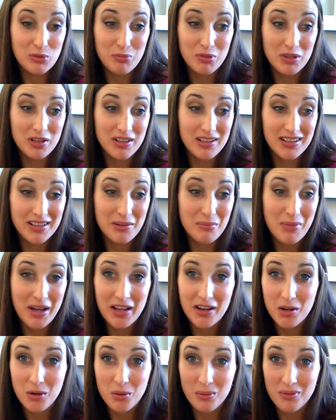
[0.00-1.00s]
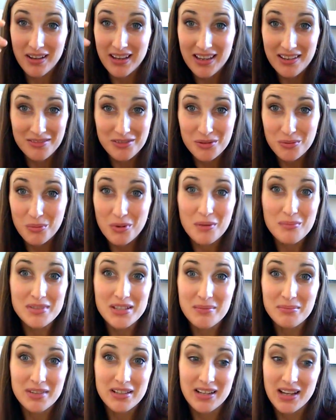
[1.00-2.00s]
you put it in a microwave to warm
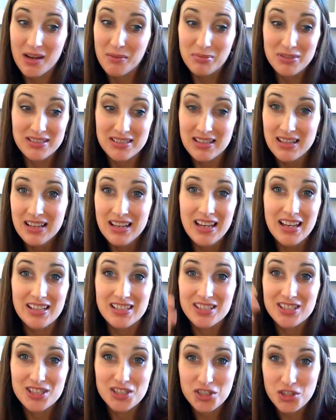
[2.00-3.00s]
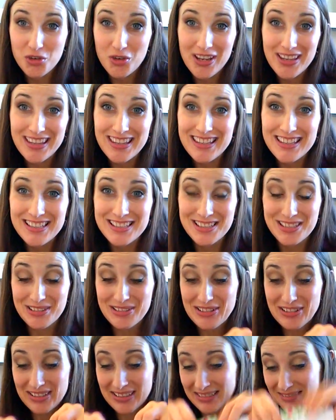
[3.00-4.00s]
something up. It's stringy,
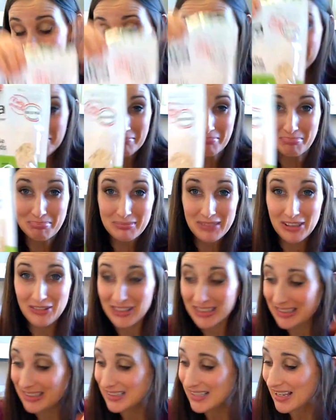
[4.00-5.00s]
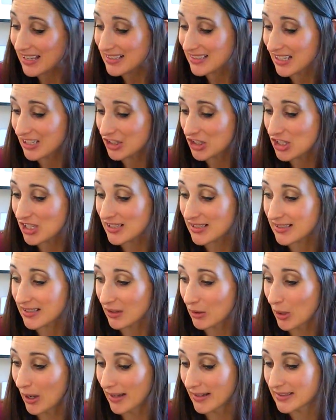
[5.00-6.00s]
so it really tastes like cheese
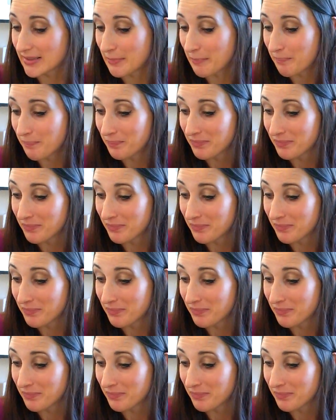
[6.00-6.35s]
a lot.